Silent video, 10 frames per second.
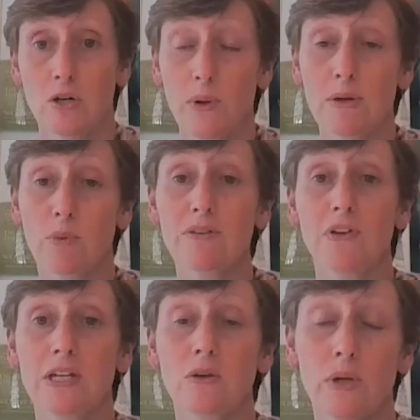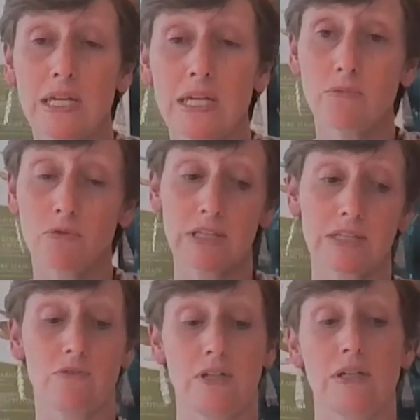we really
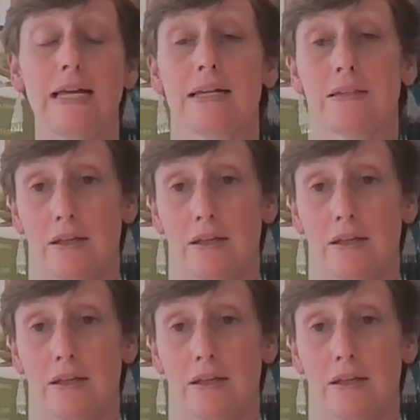feel like